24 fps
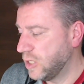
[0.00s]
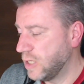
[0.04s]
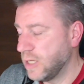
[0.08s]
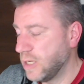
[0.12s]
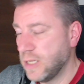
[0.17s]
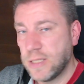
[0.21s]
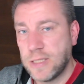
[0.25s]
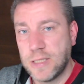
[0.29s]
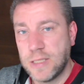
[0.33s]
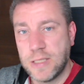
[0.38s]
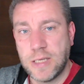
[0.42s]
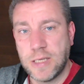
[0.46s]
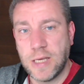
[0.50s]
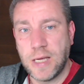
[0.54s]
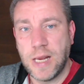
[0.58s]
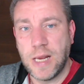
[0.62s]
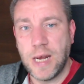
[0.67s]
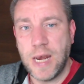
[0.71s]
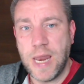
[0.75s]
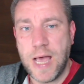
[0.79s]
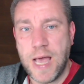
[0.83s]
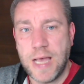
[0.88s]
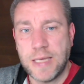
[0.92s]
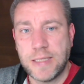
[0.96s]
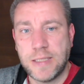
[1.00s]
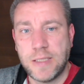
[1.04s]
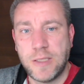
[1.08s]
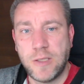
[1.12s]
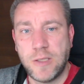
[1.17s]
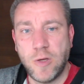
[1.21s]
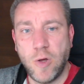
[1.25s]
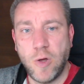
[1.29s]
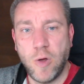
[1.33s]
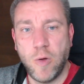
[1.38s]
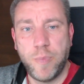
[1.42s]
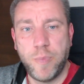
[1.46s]
This glass
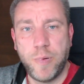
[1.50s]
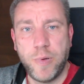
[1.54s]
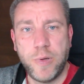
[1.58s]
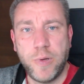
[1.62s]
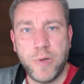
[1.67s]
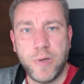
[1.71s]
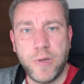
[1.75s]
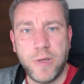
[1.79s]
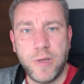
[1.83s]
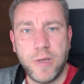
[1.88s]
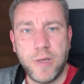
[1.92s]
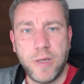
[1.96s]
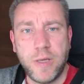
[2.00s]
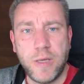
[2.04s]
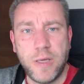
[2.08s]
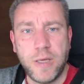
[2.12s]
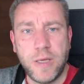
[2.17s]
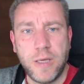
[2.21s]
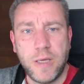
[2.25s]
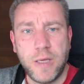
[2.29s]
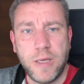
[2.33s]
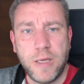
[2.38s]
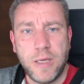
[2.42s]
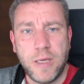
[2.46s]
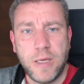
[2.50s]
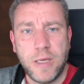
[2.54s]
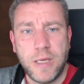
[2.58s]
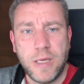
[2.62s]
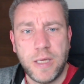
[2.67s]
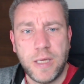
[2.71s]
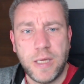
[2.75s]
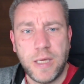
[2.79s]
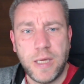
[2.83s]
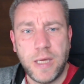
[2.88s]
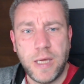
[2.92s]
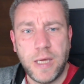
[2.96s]
top
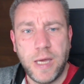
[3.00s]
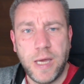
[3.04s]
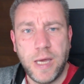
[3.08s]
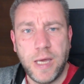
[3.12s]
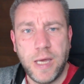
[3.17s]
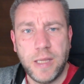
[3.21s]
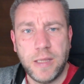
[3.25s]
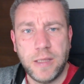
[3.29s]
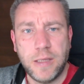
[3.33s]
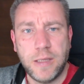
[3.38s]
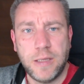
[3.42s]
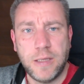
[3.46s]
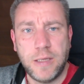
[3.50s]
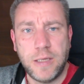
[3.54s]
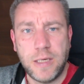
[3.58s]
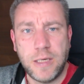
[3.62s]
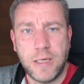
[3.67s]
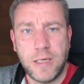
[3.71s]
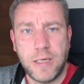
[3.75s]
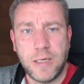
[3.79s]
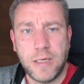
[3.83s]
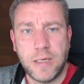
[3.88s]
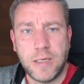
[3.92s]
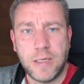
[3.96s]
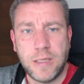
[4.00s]
and the